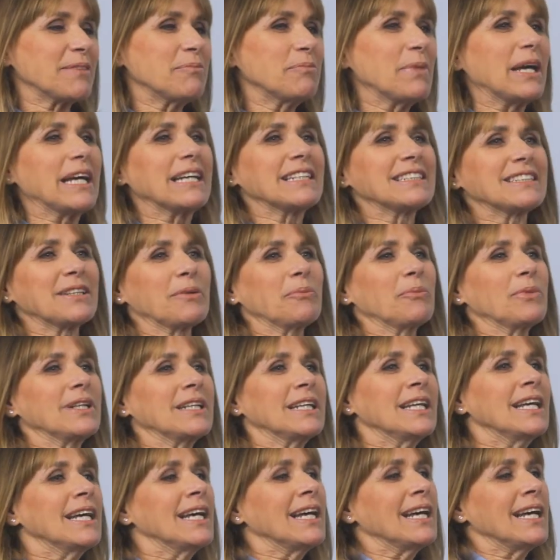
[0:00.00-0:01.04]
I met
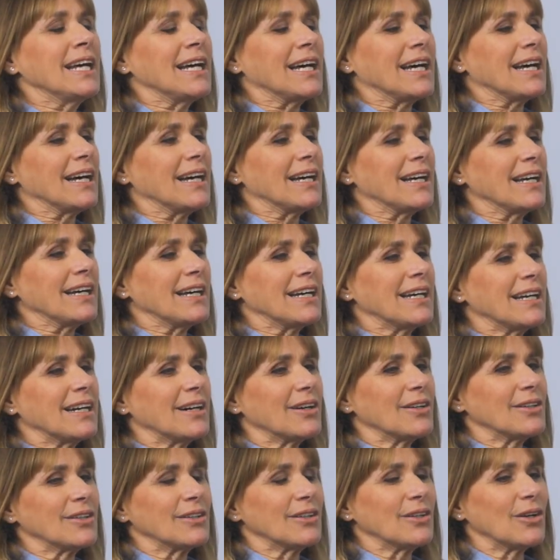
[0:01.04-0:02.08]
someone
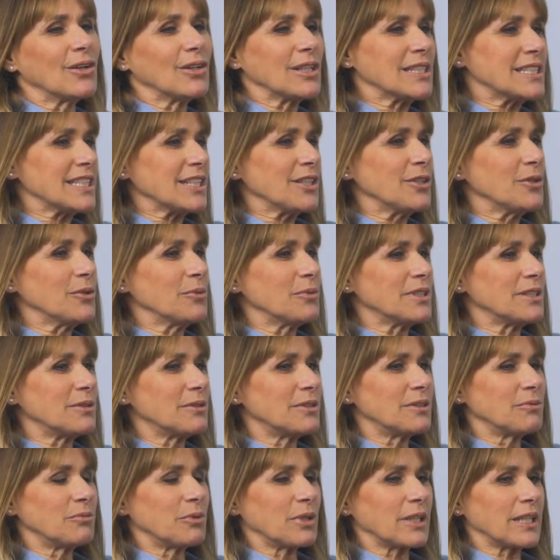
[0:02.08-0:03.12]
on holiday who
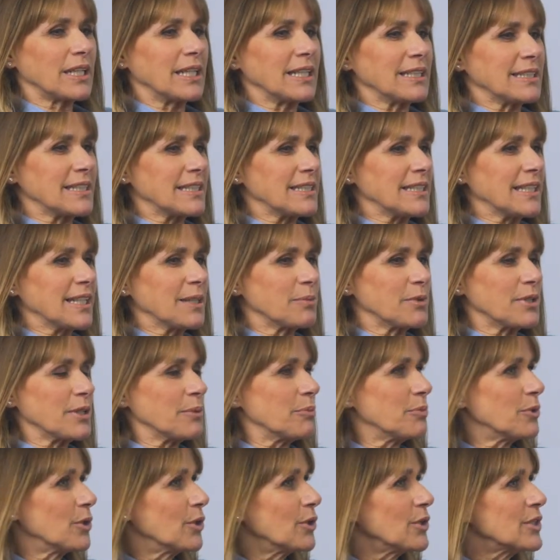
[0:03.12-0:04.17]
was working as a celebrant
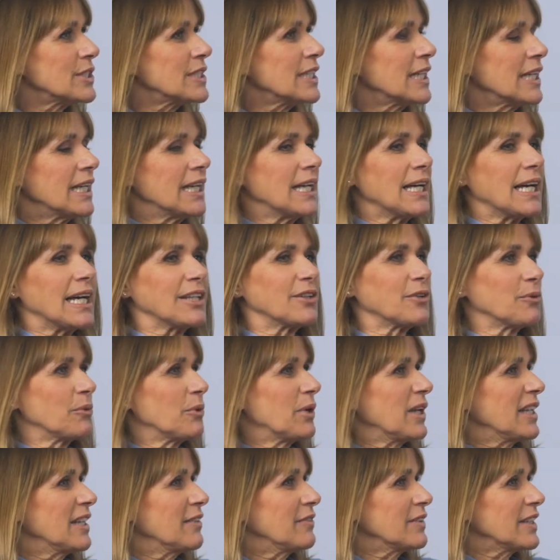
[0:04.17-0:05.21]
abroad. I
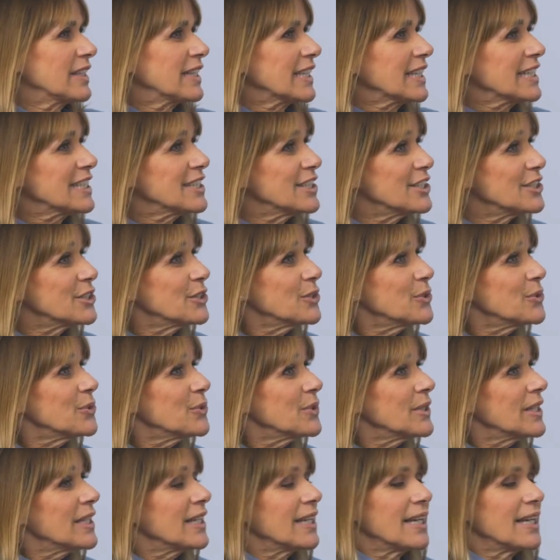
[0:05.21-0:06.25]
thought, what a lovely thing to do.